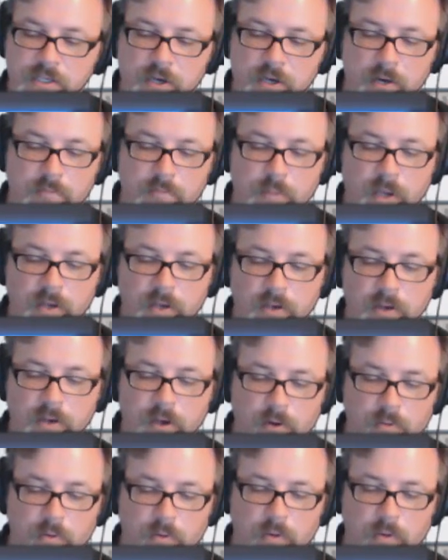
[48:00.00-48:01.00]
start button,
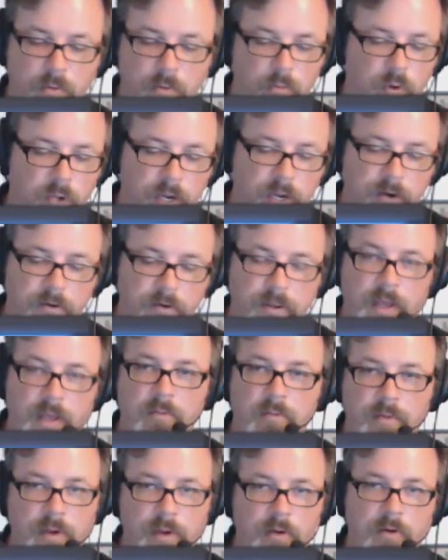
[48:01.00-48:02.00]
you know, we'll, we'll hear
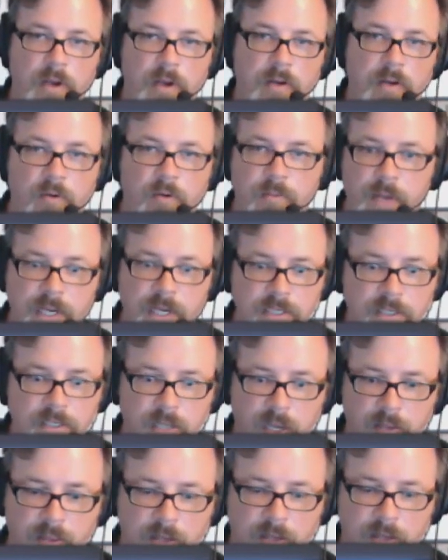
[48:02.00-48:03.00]
that incredible bass
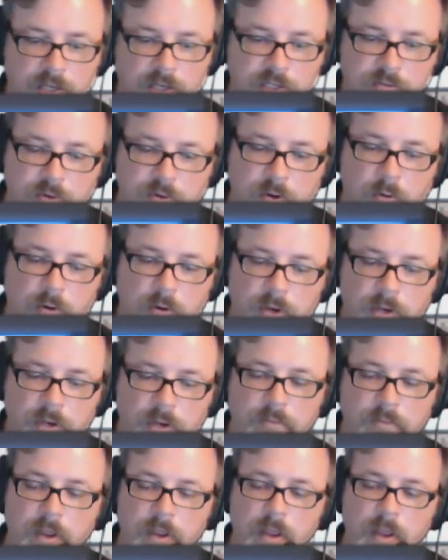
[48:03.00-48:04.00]
line that I just
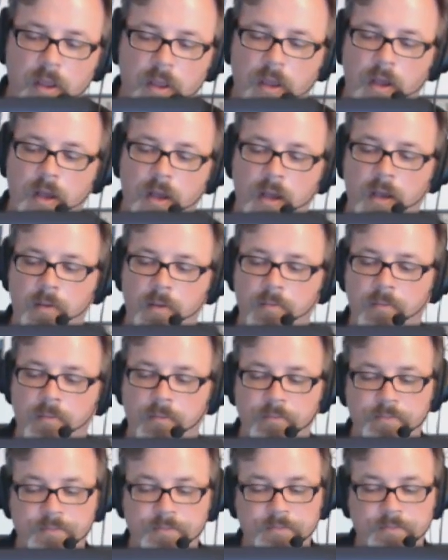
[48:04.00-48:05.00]
recorded. Um,
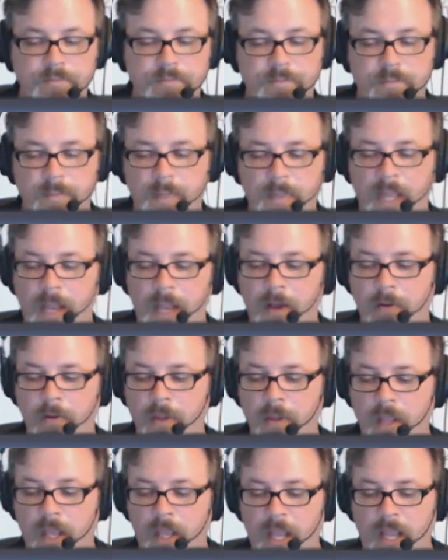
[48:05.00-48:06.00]

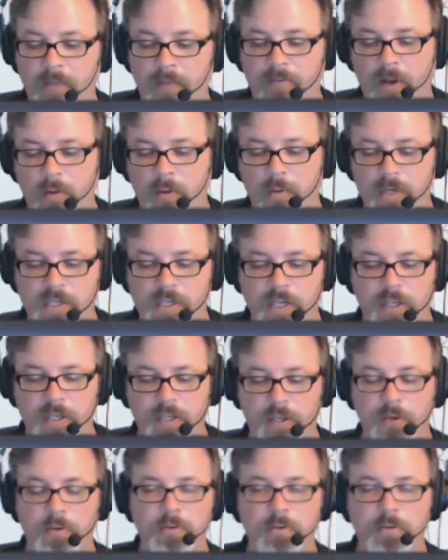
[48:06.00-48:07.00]
now, if I want to
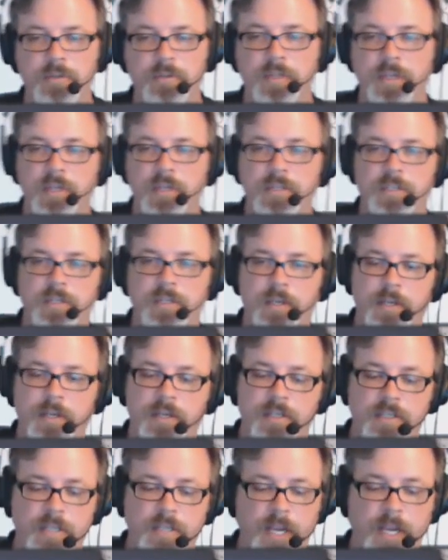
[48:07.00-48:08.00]
use this in
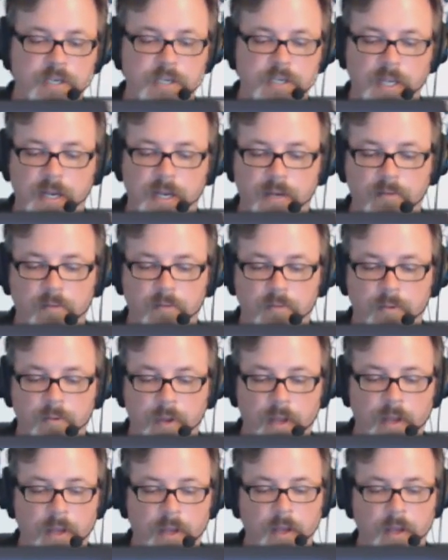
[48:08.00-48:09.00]
a stage setting,
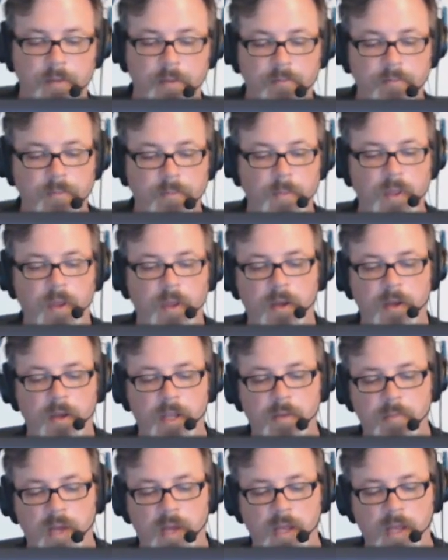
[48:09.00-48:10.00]
um,
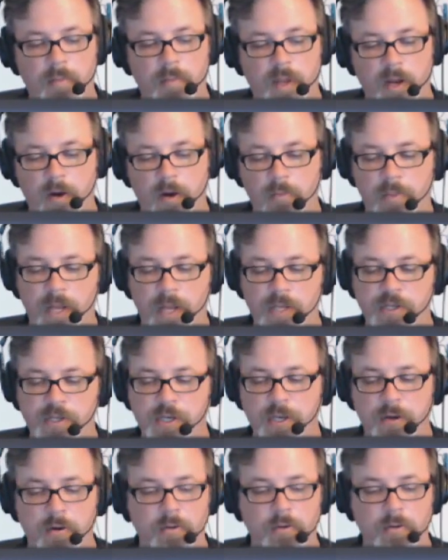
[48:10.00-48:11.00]
again, my, my
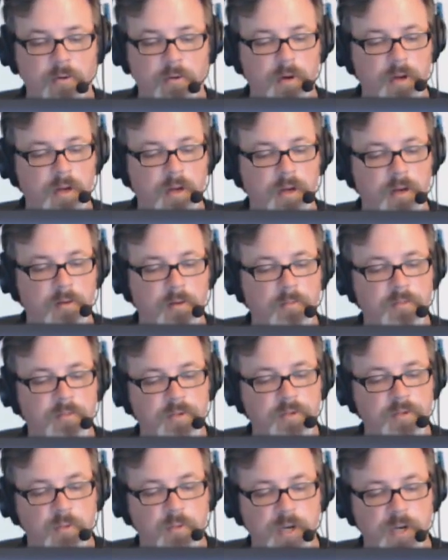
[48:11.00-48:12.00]
arpeggio uh,
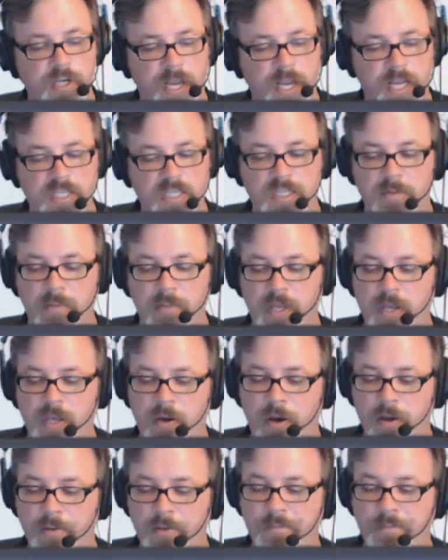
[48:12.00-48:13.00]
switch has to be
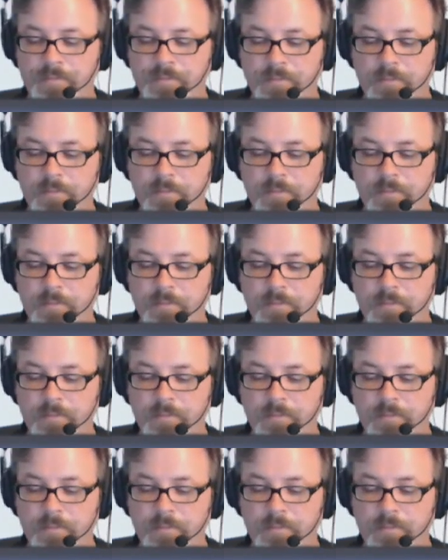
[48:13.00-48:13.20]
on.